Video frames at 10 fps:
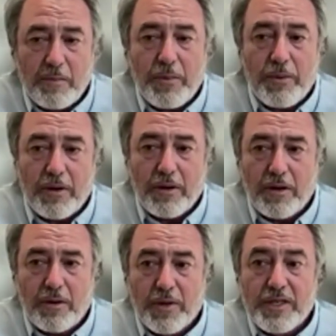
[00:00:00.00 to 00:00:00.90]

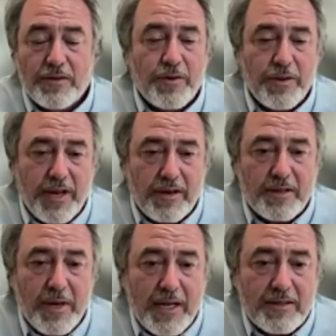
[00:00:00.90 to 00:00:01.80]
a reason for
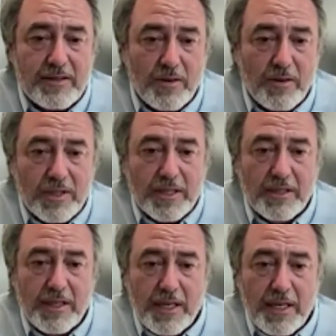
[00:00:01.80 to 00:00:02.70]
their demise
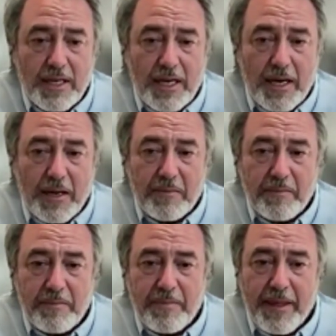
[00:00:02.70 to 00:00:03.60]
locally.
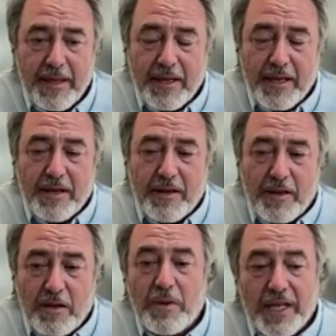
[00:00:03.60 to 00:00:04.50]

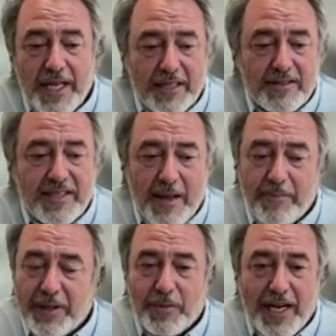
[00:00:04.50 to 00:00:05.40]
But again,
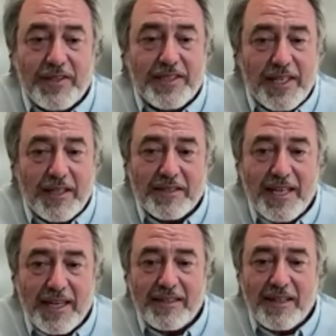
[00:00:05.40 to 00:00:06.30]
sampling would have to tell us
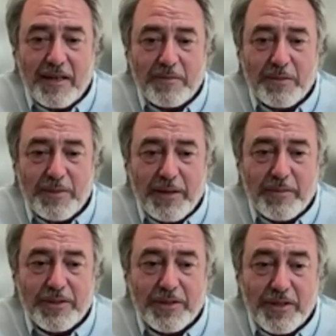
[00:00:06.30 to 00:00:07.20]
that to be
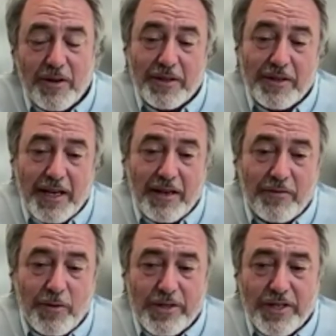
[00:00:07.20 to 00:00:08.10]
able to know. And
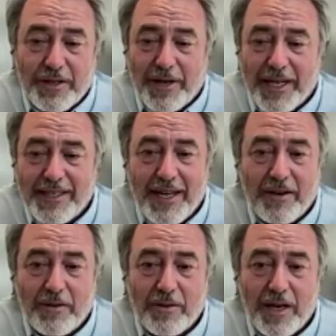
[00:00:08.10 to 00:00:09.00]
unfortunately, right
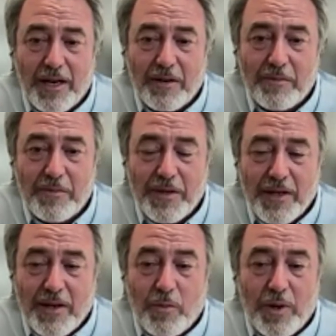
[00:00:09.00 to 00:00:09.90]
now,
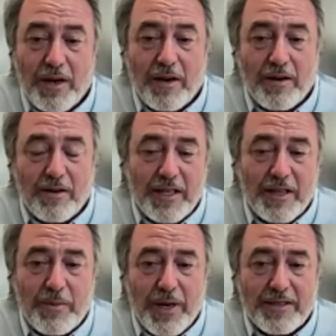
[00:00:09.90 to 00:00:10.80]
we are
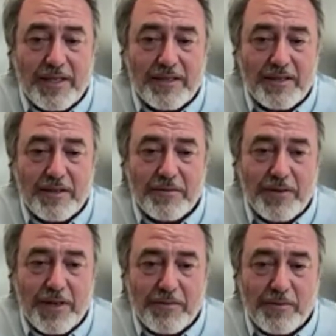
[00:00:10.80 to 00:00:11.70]
in the process
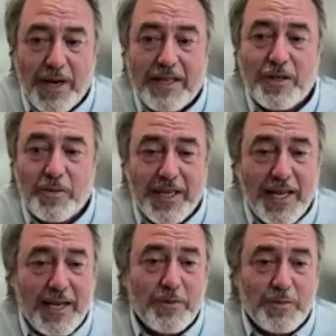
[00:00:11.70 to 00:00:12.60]
of
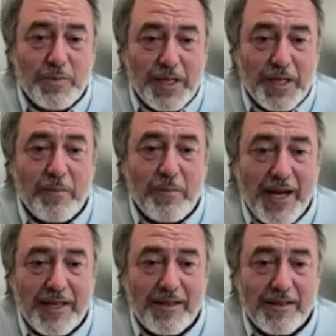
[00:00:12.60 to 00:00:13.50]
rescuing animals, bringing them
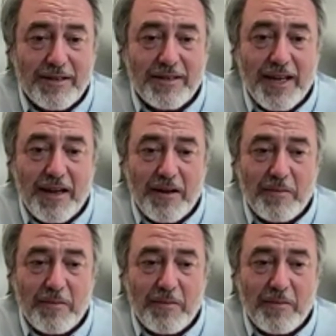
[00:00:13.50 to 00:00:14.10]
back here,